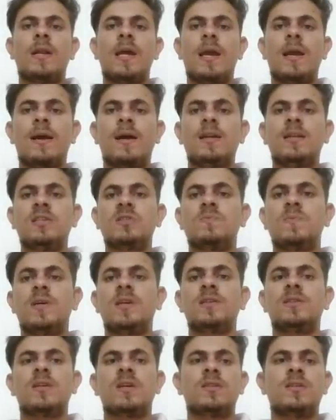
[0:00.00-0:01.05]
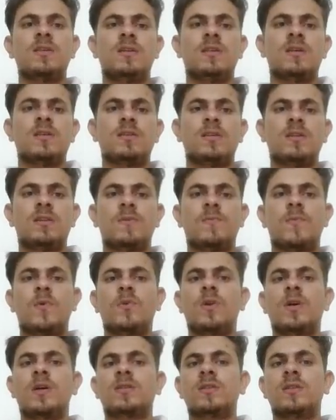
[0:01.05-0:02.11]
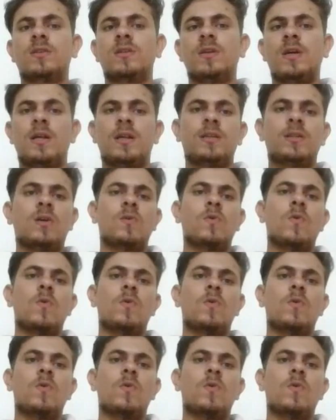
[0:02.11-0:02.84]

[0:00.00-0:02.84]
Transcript: Tangled spent 6 years in the production at the